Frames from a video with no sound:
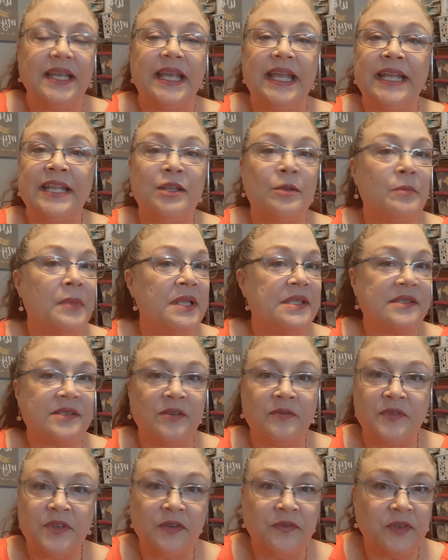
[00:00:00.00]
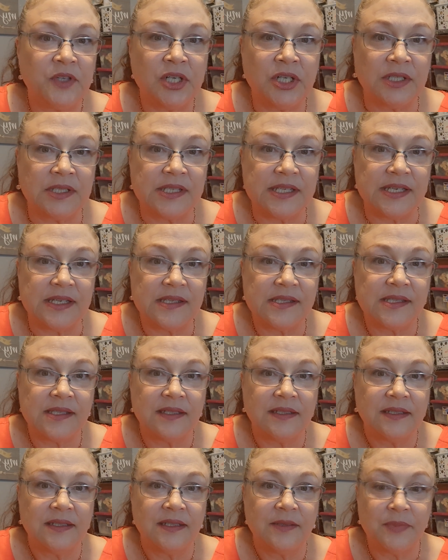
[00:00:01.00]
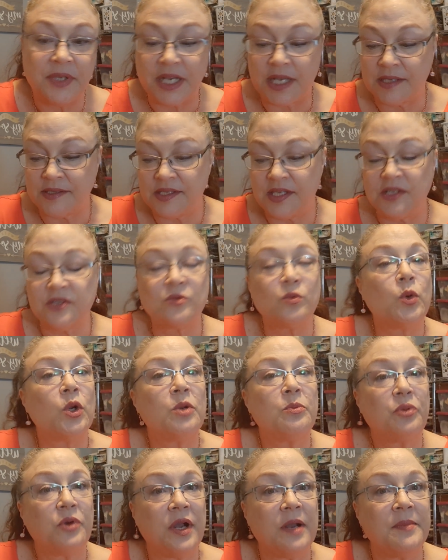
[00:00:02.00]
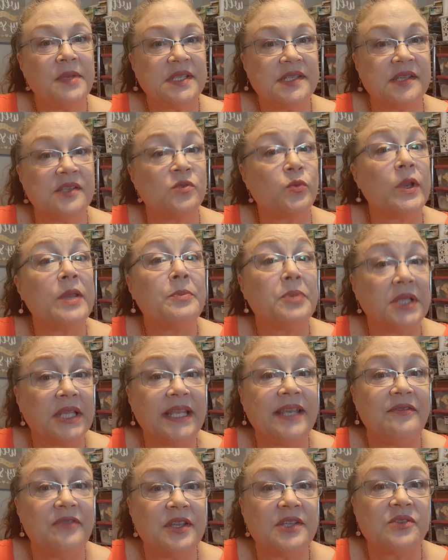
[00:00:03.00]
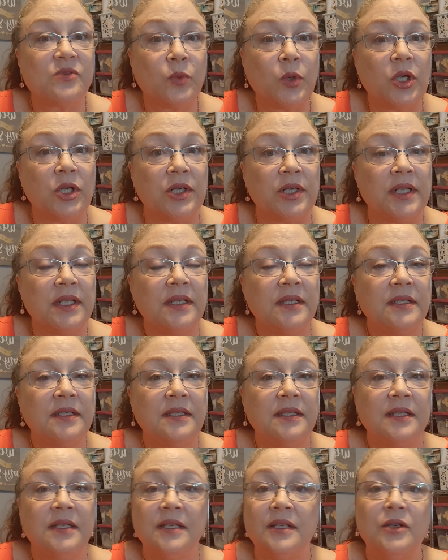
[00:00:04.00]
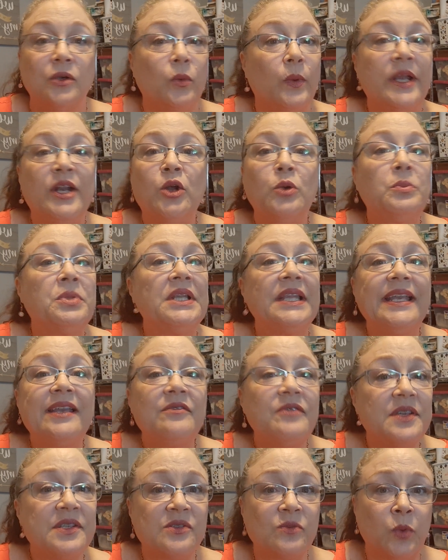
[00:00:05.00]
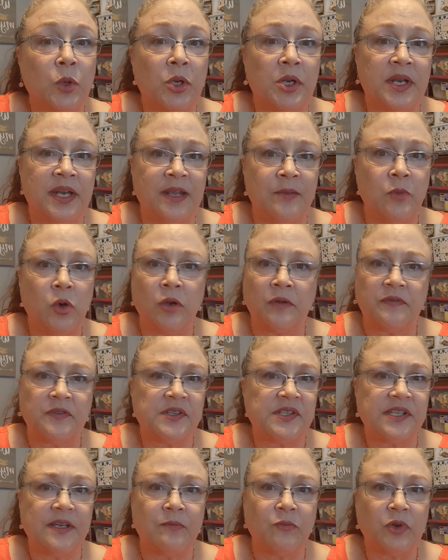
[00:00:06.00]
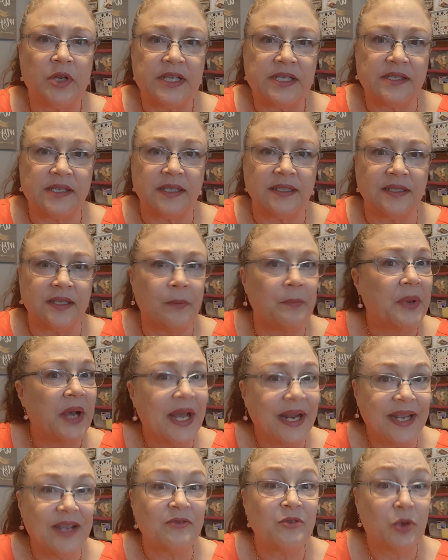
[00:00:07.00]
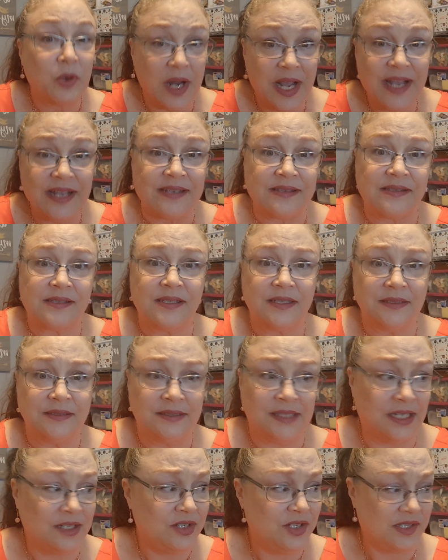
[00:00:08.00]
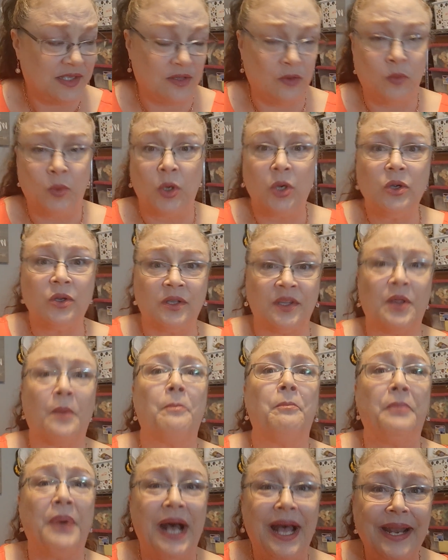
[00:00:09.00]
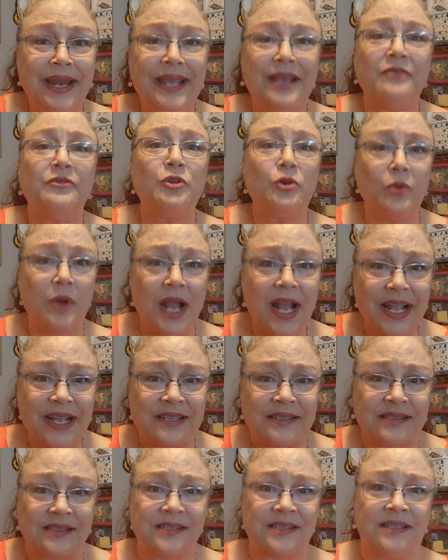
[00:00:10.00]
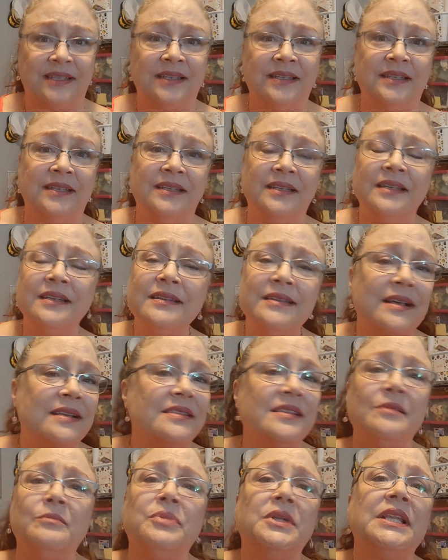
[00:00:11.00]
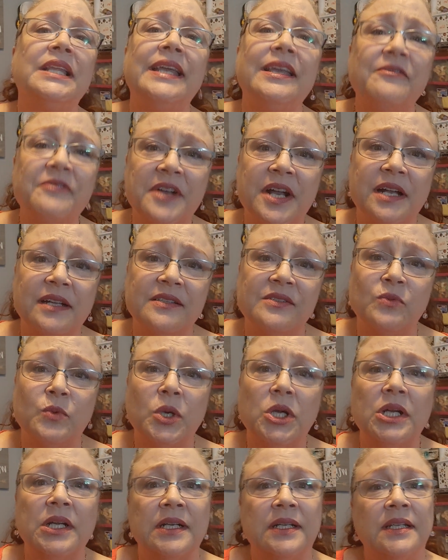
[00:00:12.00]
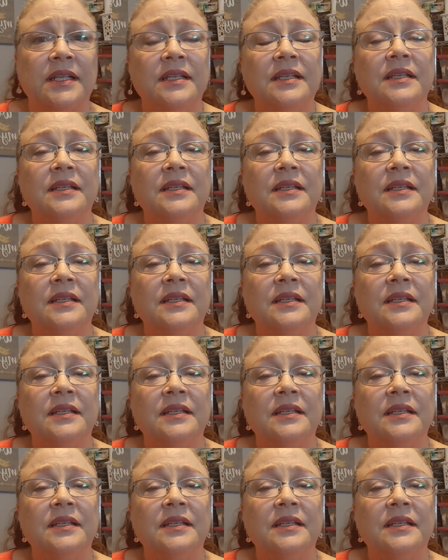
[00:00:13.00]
in the midst of difficulties because his word promises we believe his word. We don't believe his word anymore for some reason. The body of Christ, not just the world, the body of Christ doesn't believe God's word.